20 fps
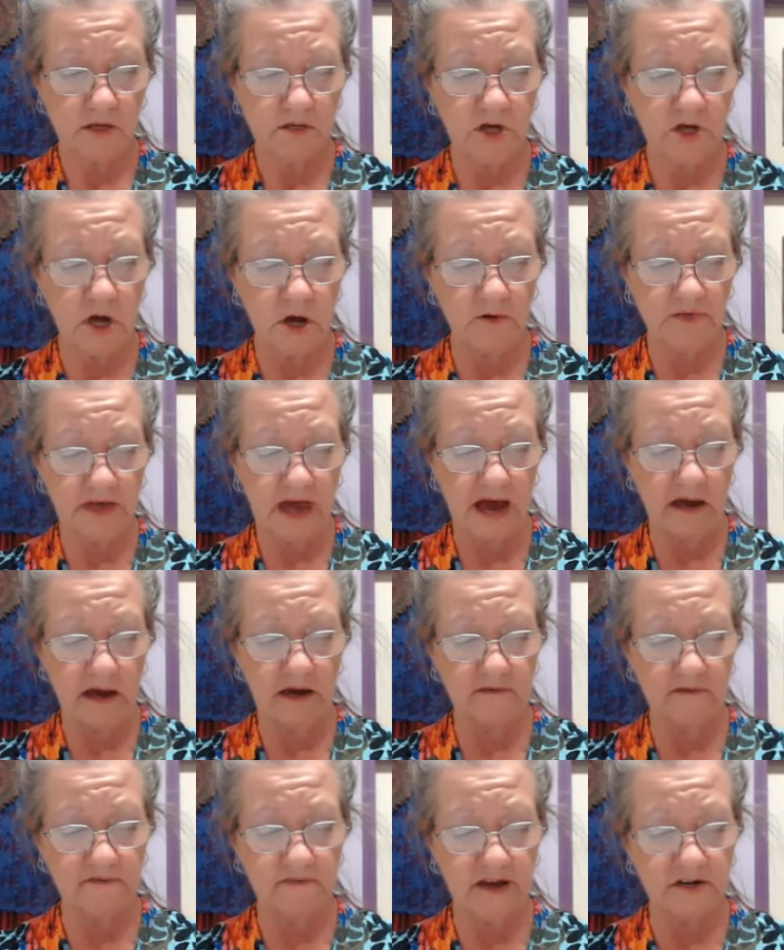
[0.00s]
that
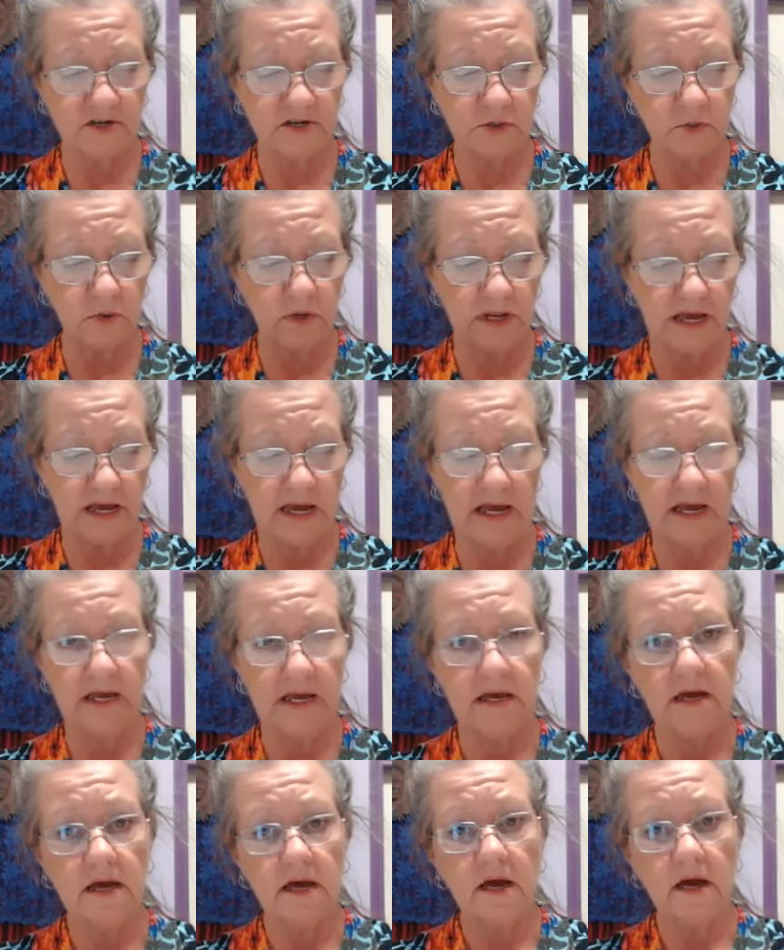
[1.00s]
eventually
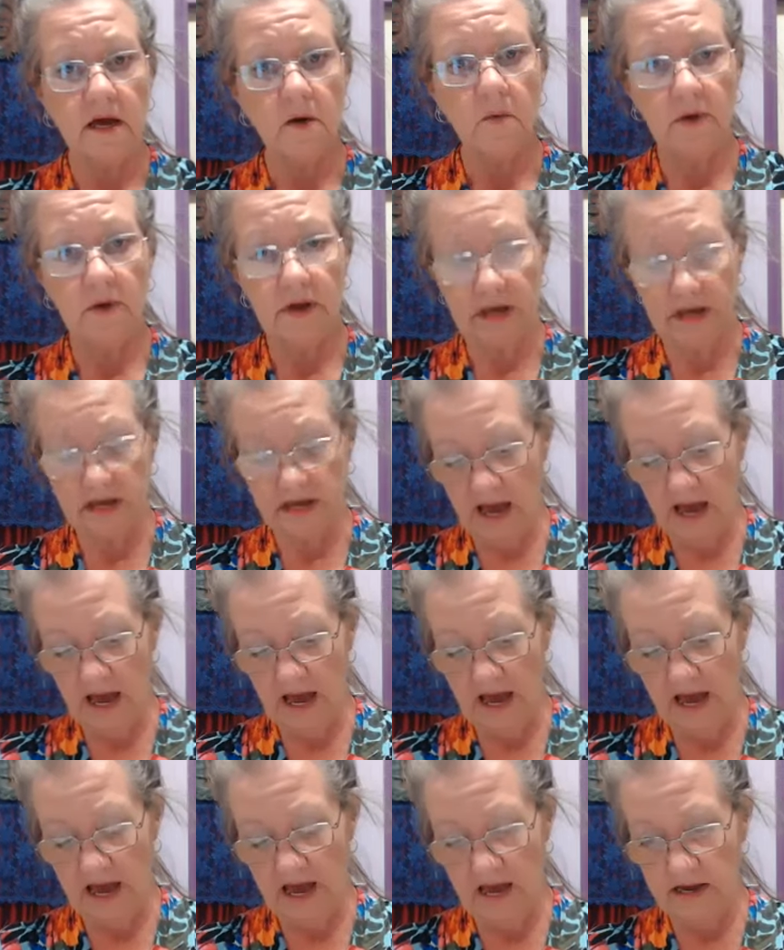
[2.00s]
we
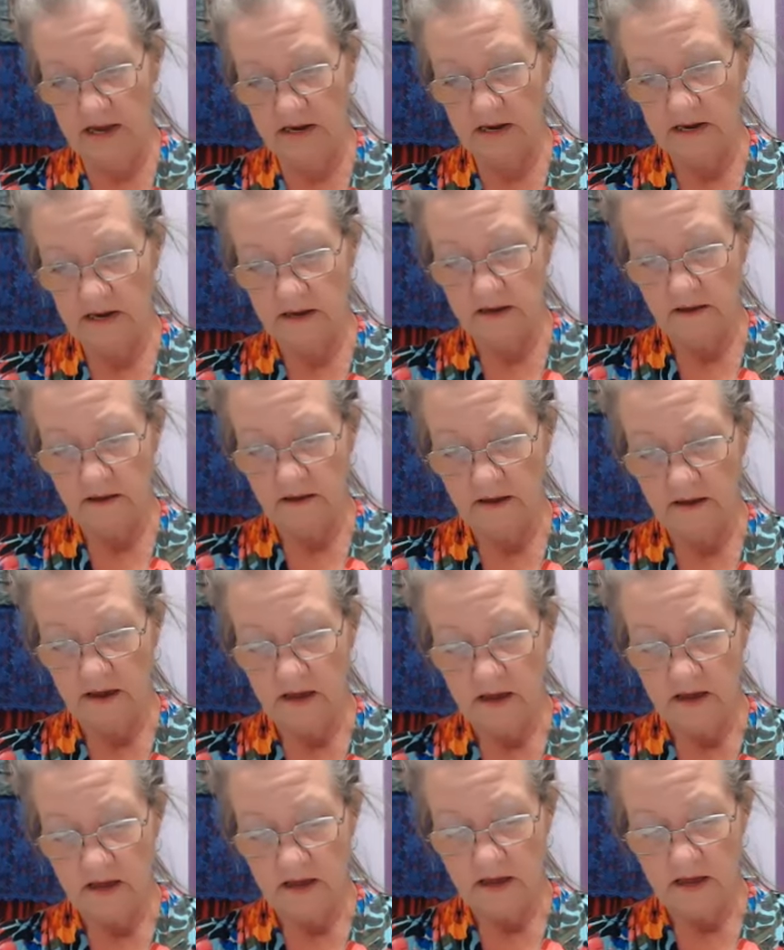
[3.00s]
can
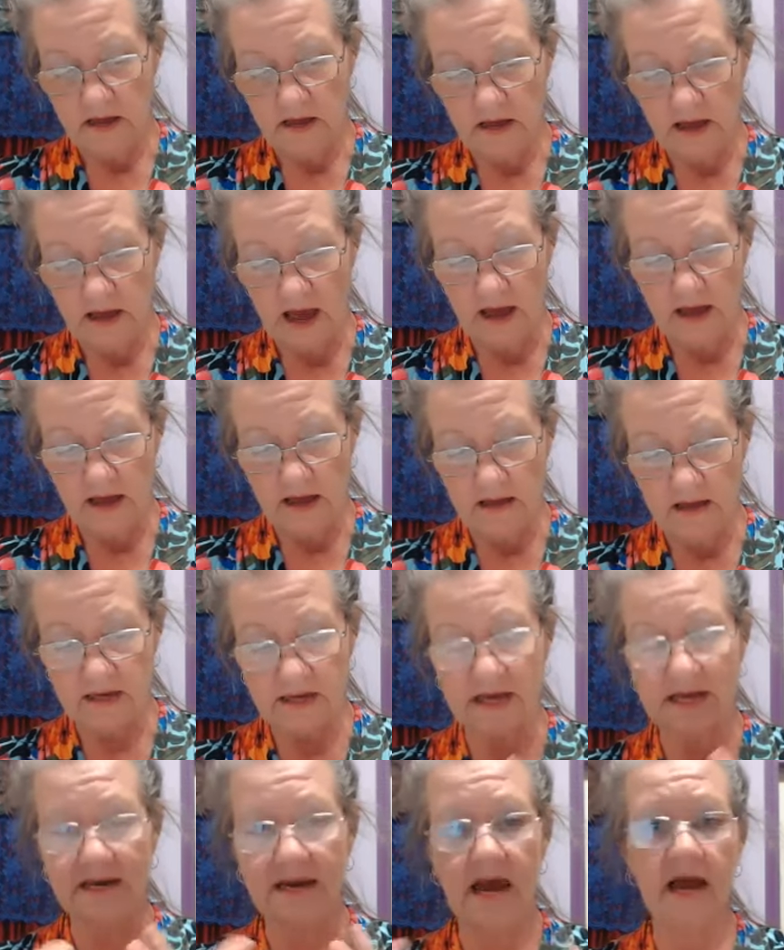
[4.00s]

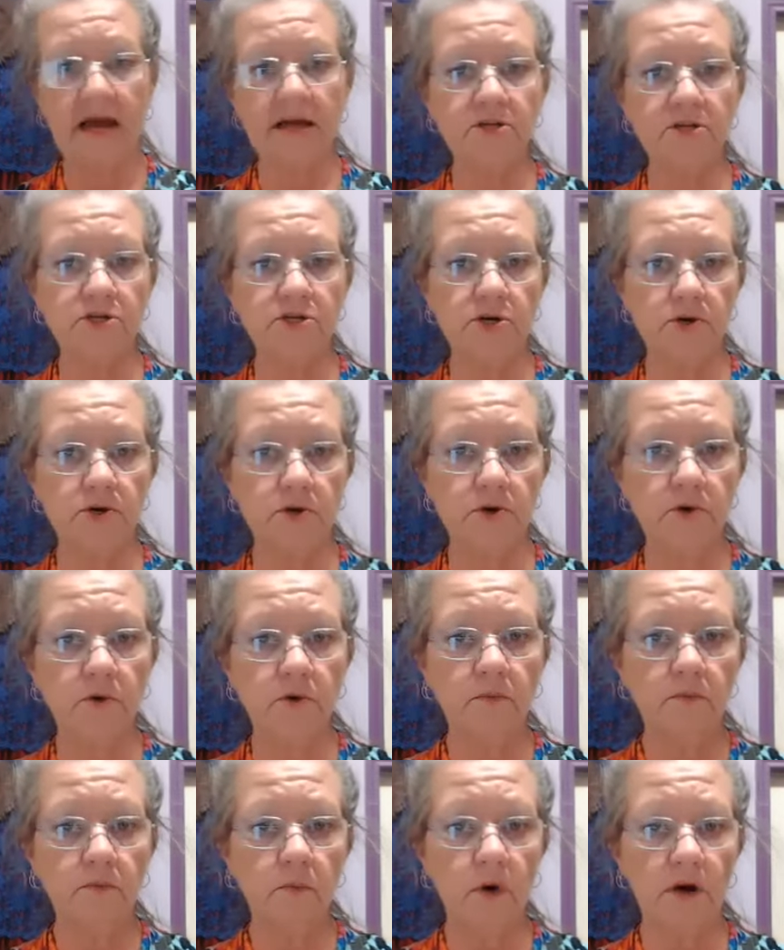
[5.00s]
connect to
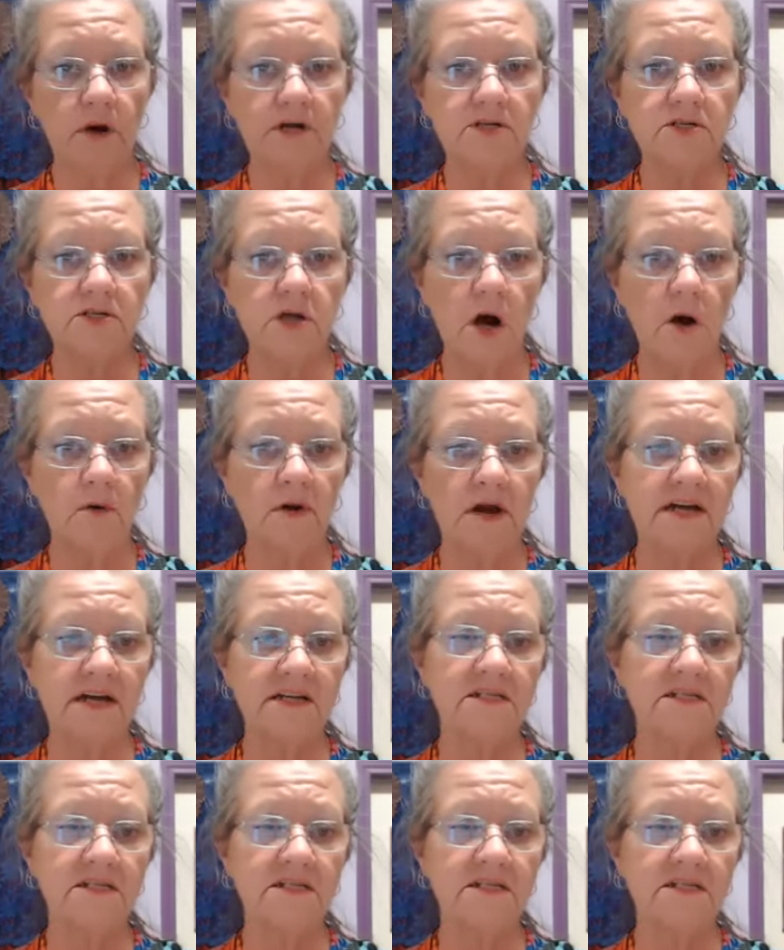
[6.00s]
what is known as the